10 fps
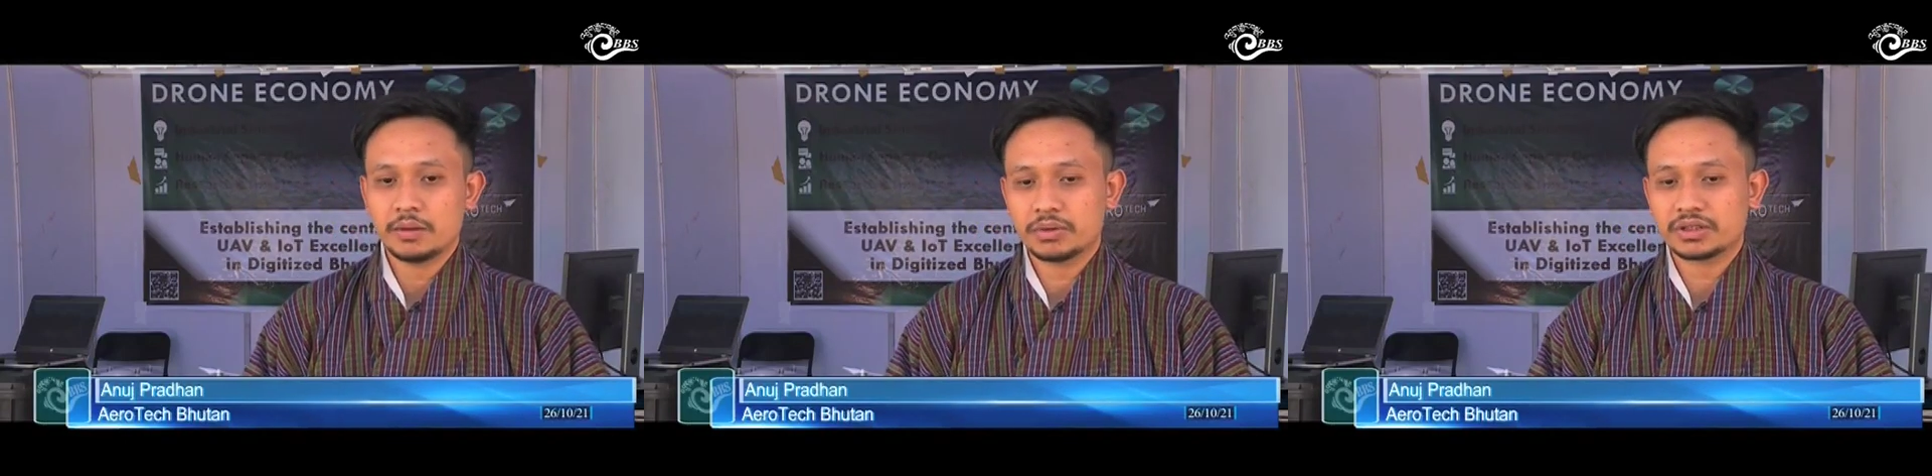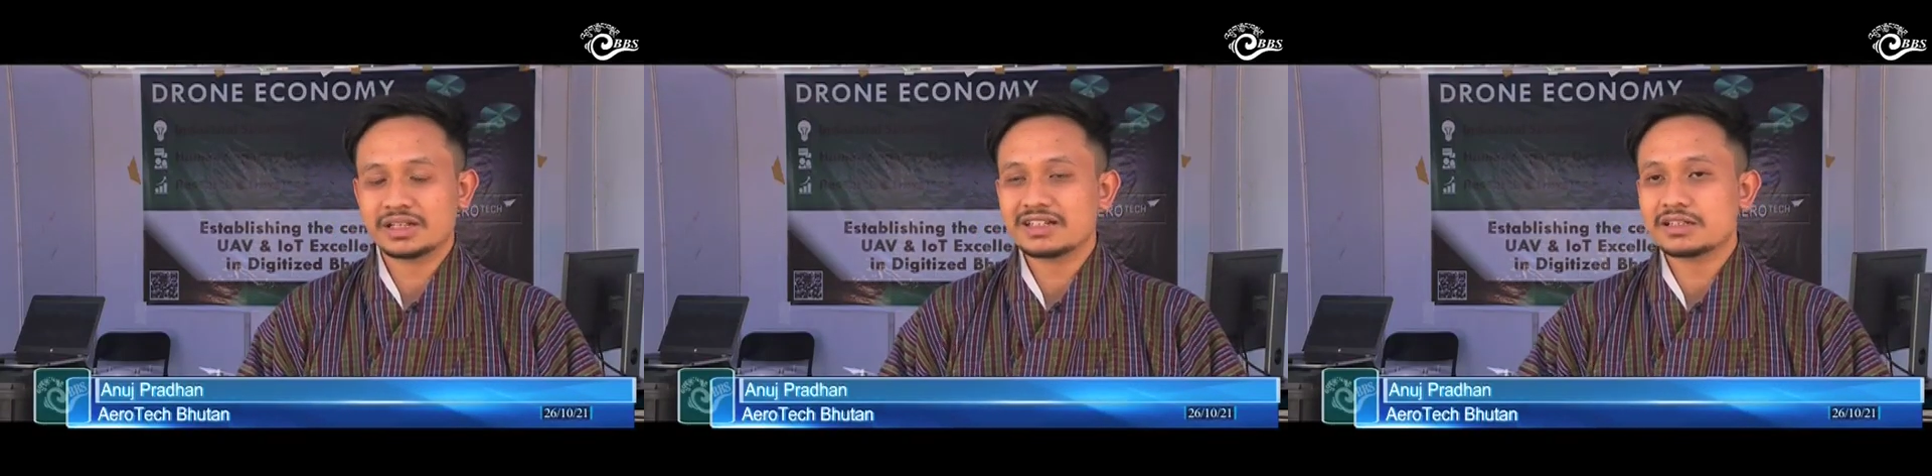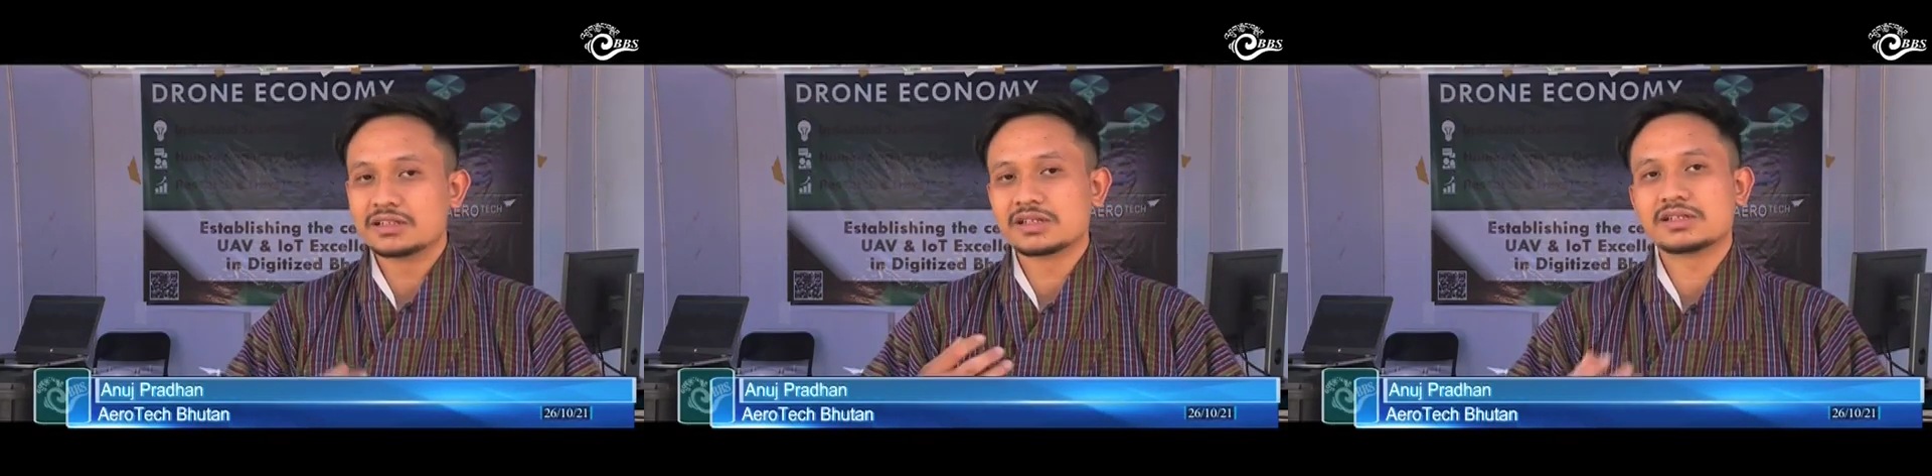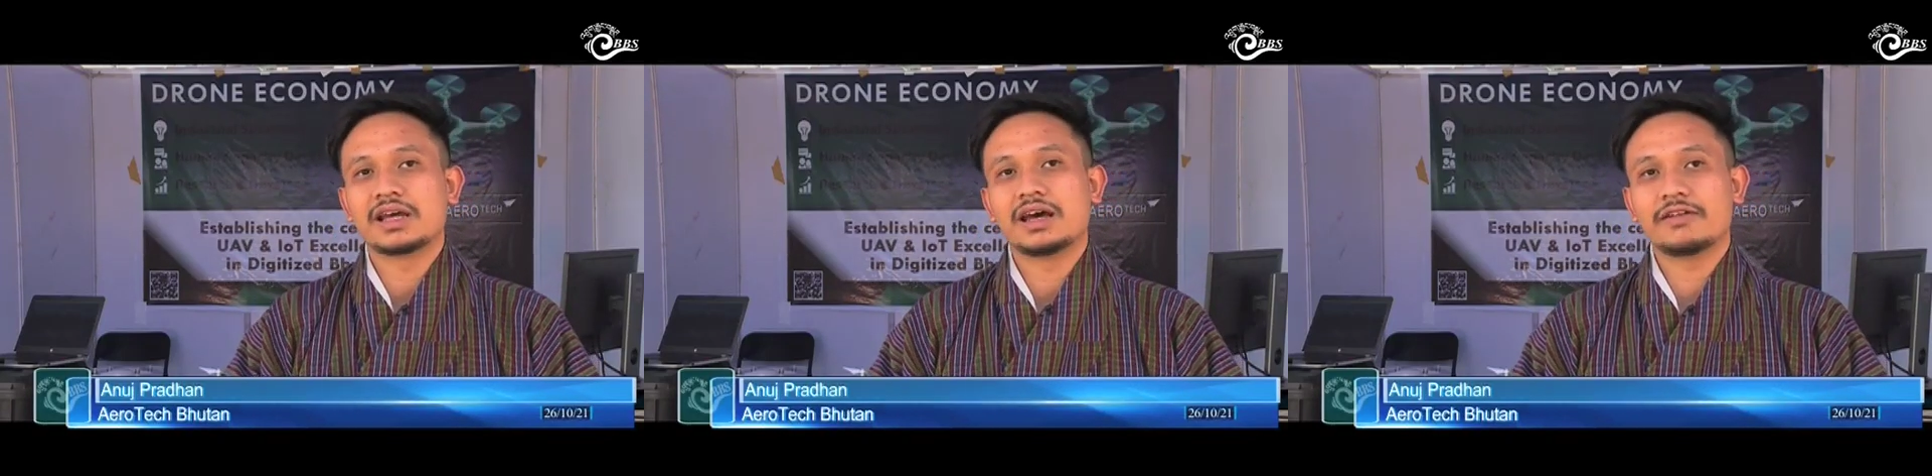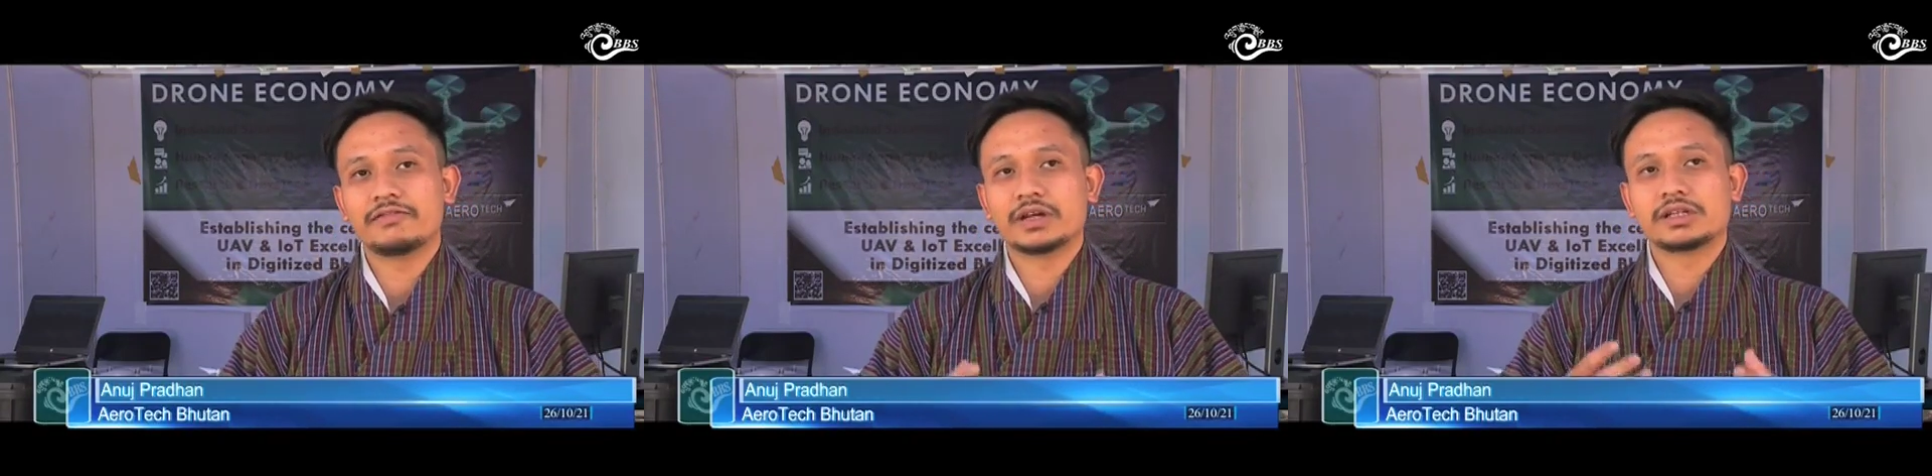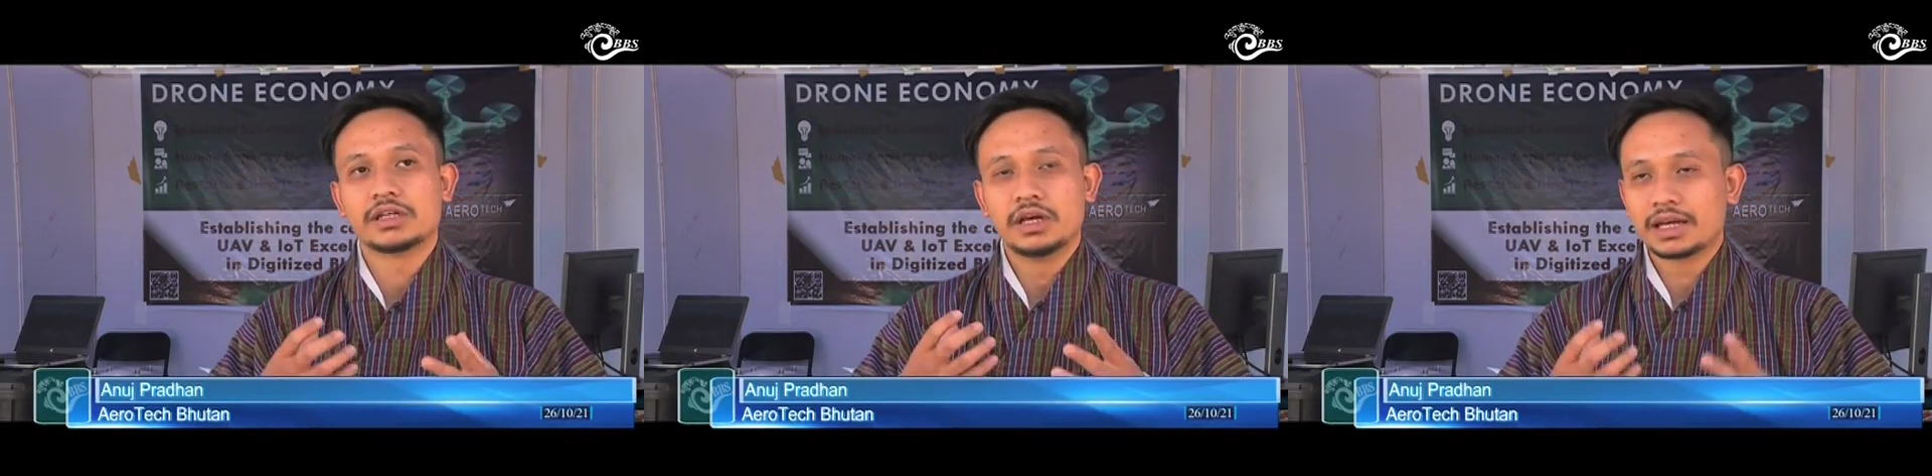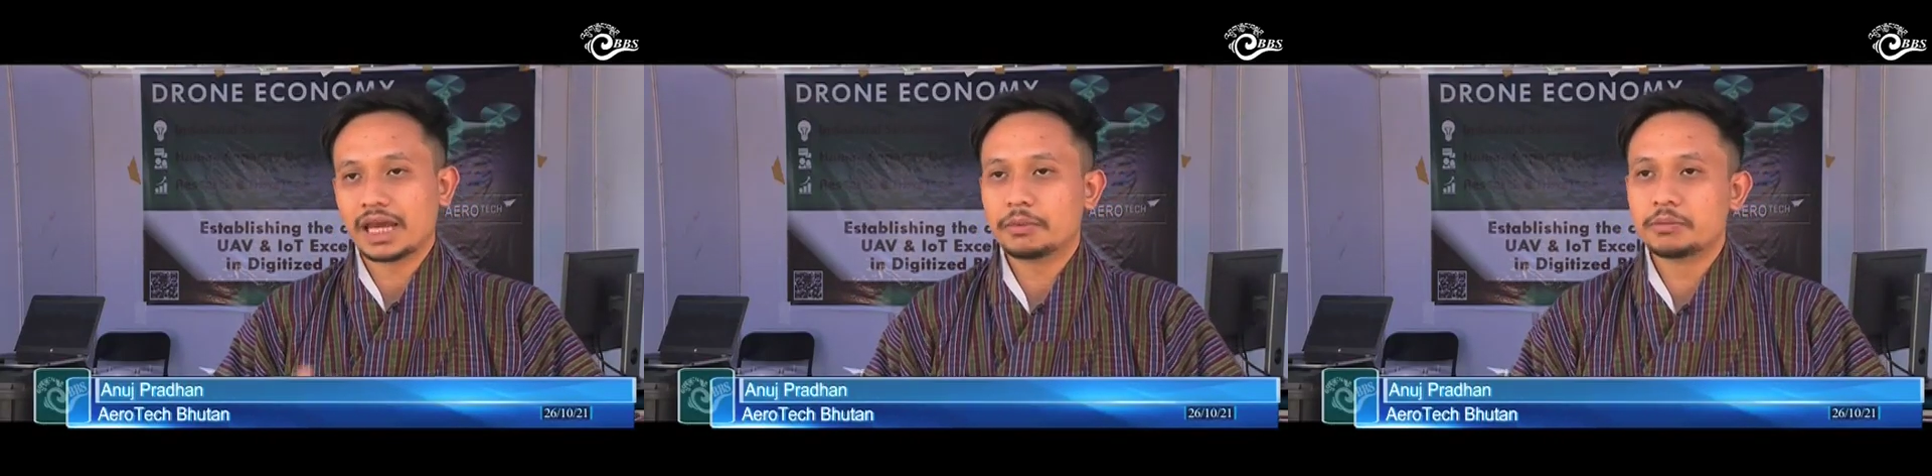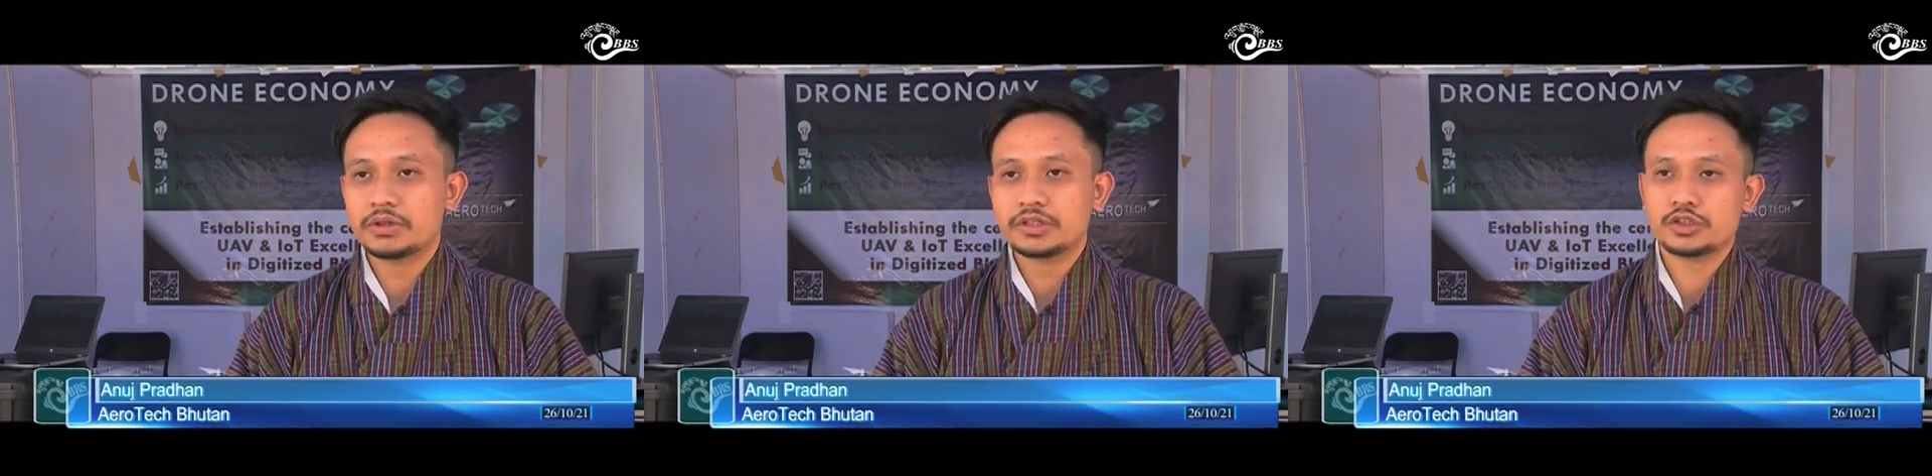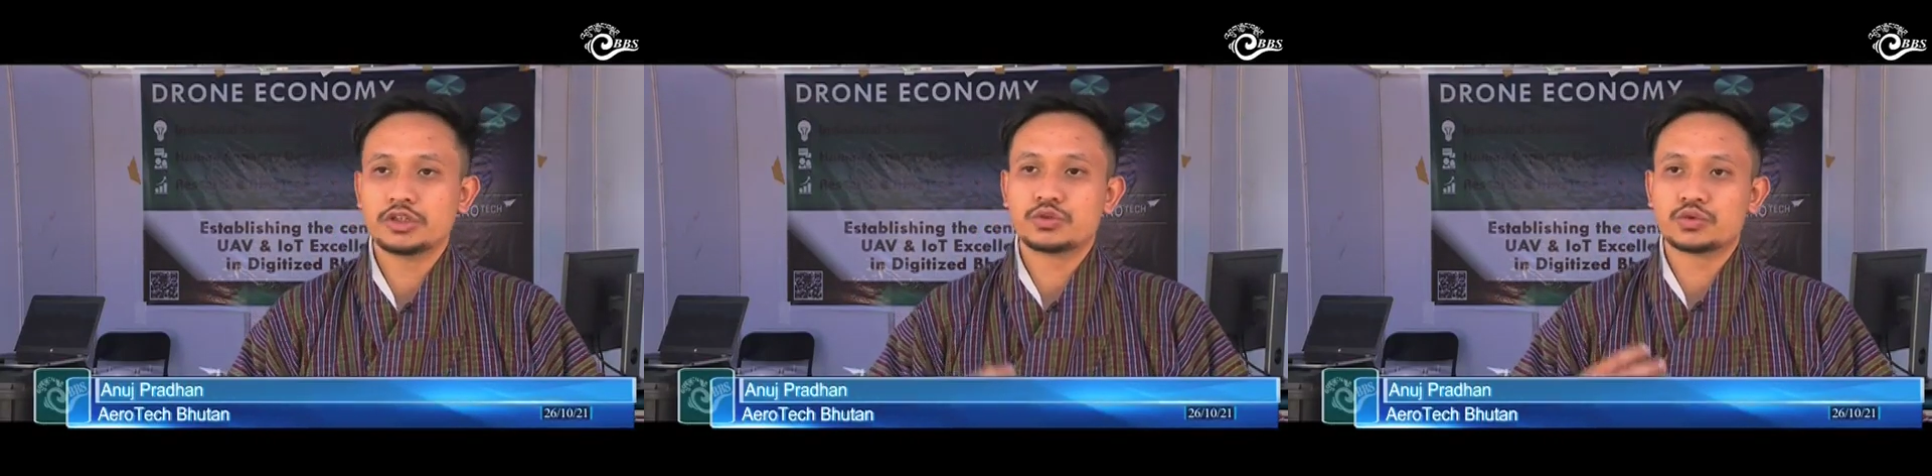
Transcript: but then it doesn't have that capability